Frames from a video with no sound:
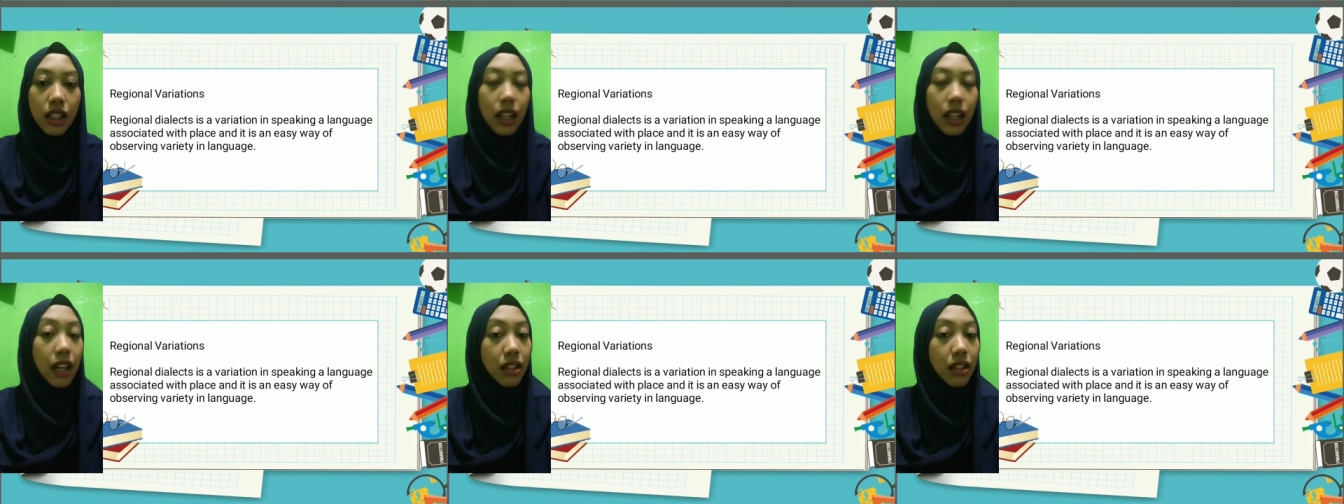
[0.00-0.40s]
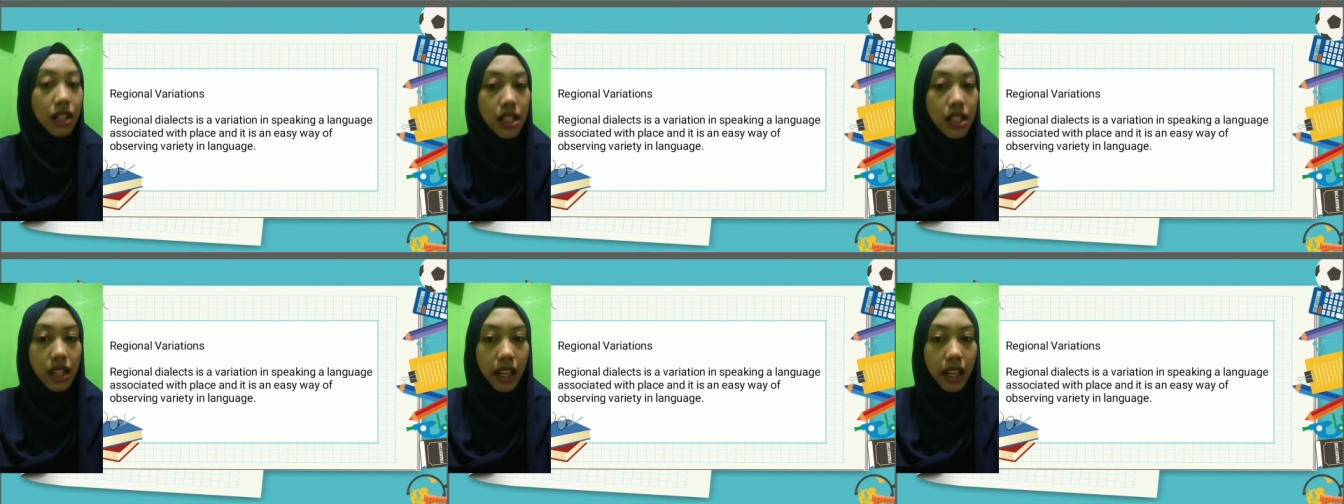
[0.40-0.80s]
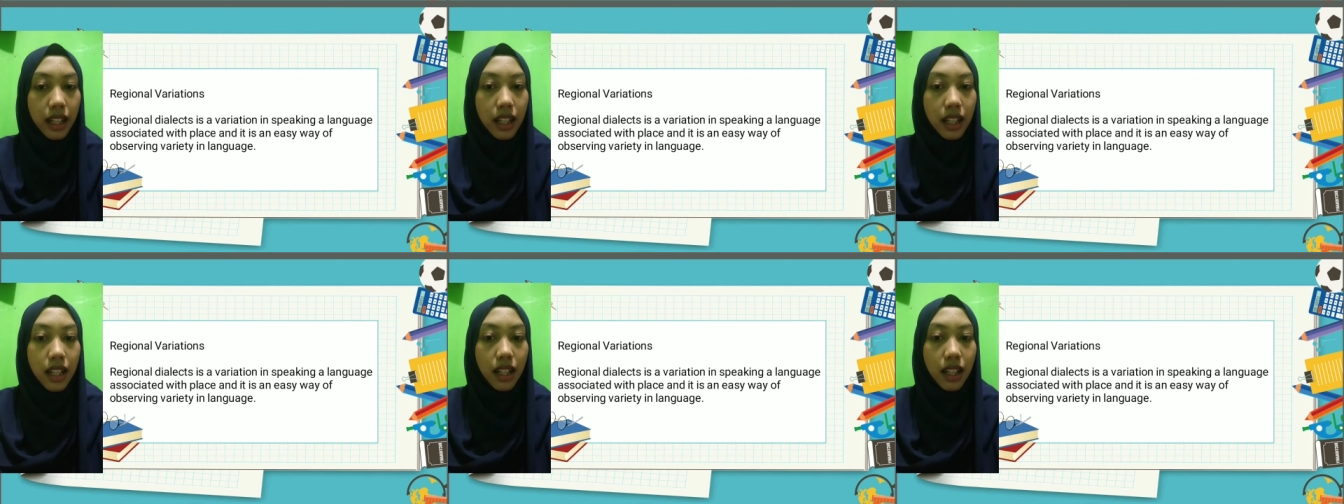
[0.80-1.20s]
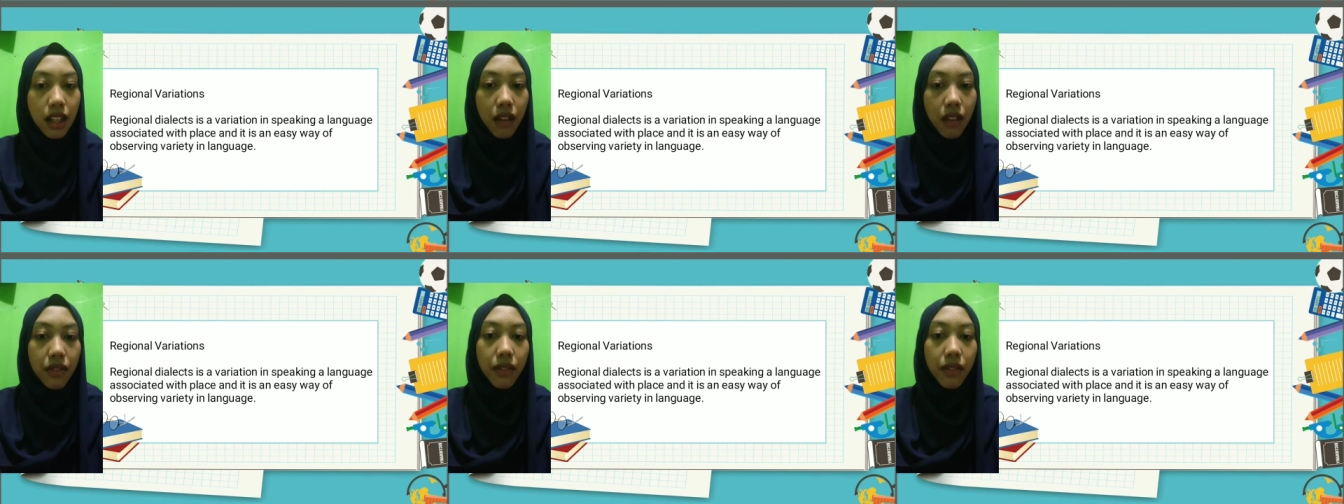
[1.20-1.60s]
understanding
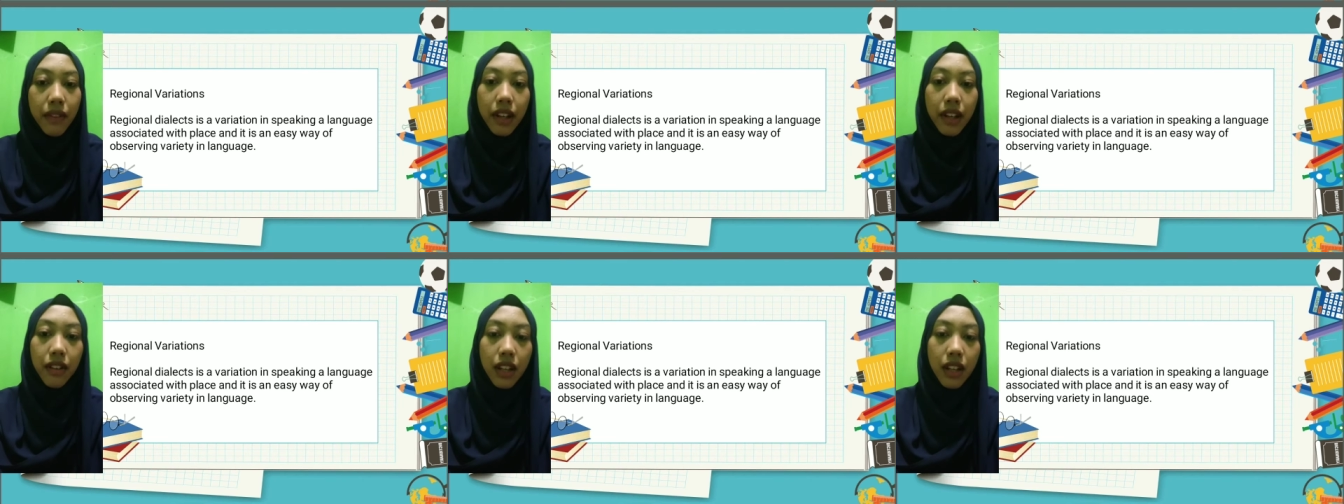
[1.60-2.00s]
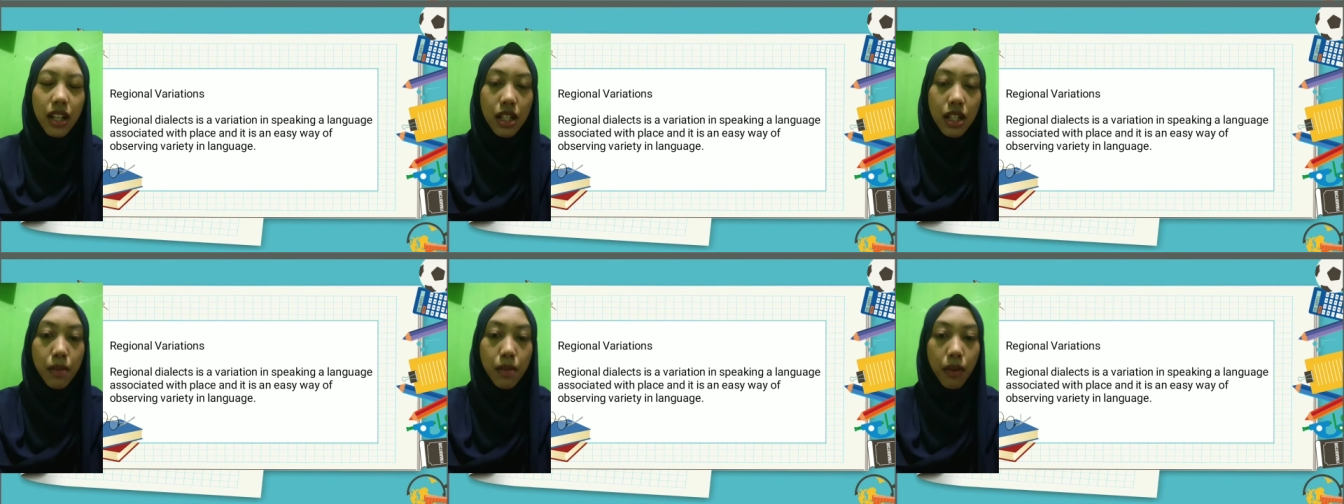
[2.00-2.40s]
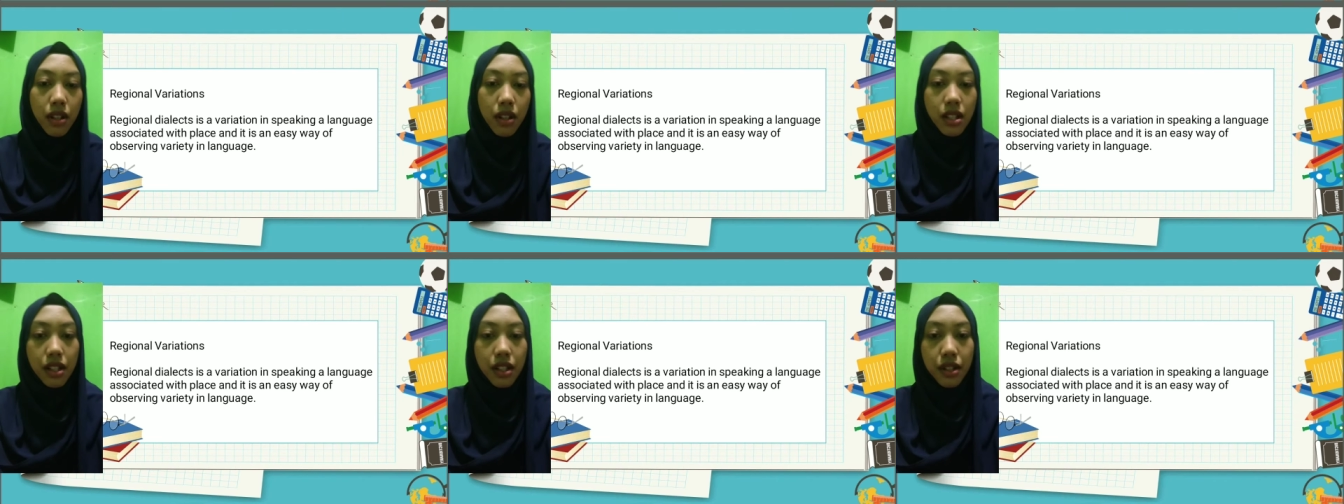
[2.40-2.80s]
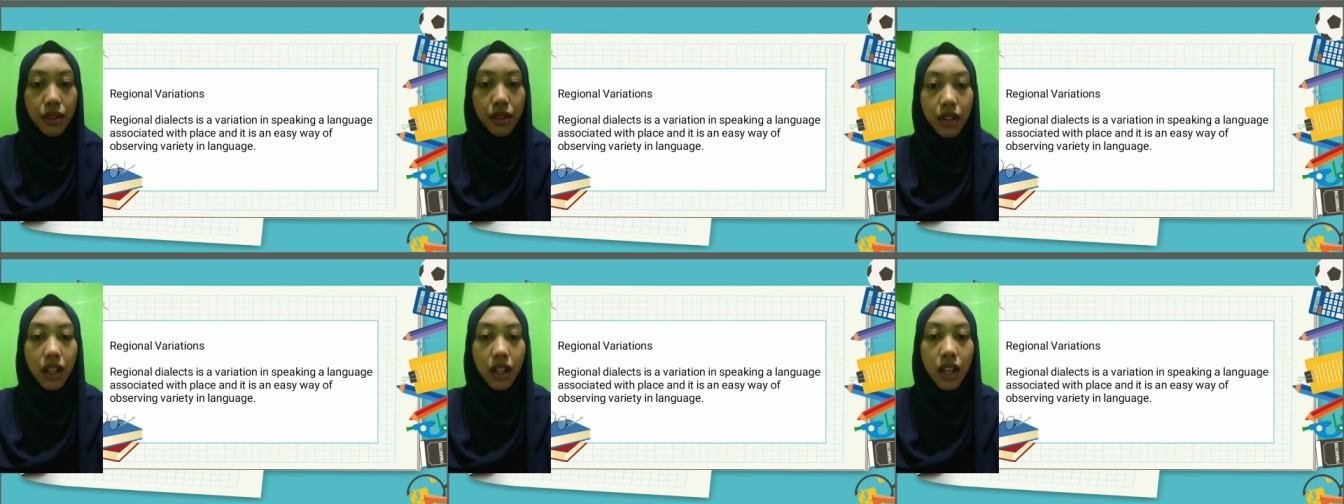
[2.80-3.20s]
of the various
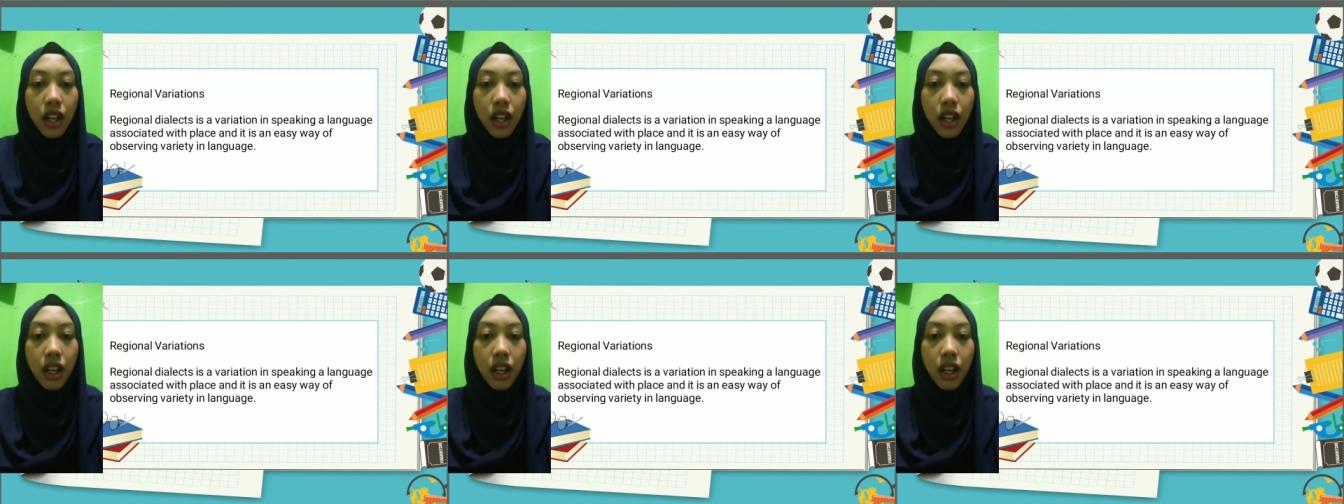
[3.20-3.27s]
procedures